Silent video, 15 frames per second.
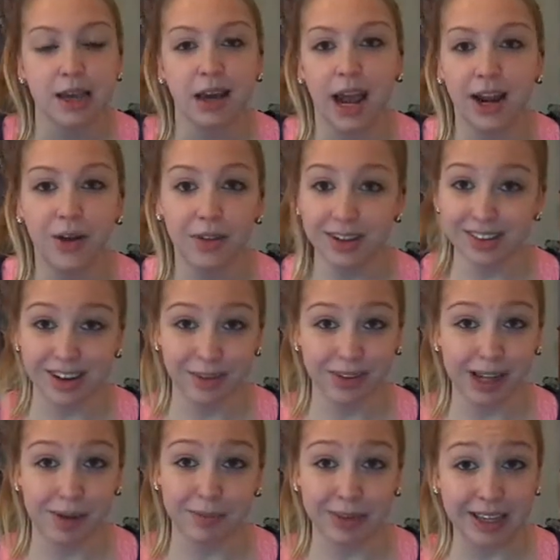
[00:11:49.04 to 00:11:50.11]
I know that's not what
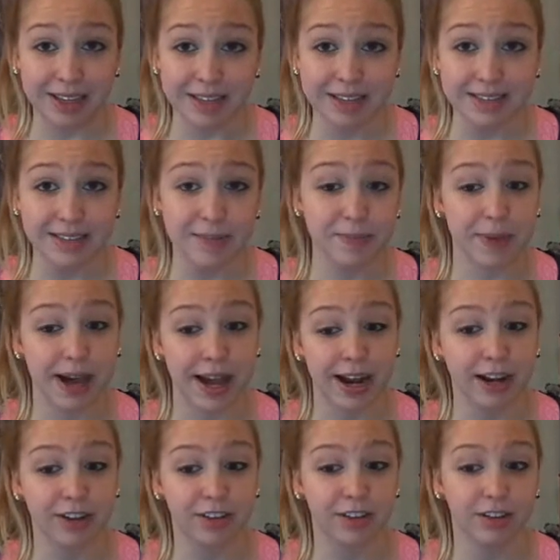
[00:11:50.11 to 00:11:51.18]
that means, but
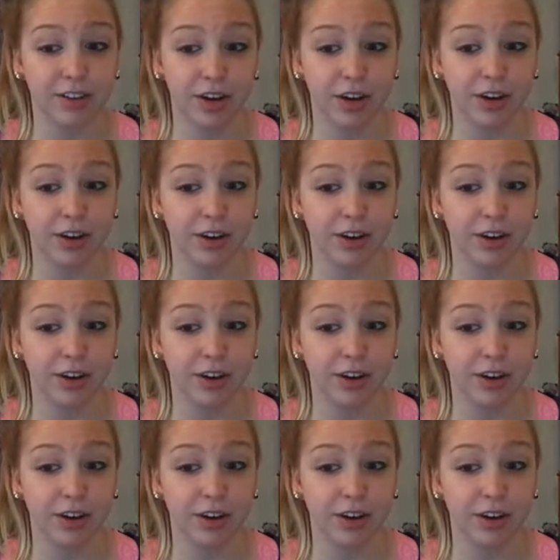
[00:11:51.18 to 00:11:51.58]
I just thought,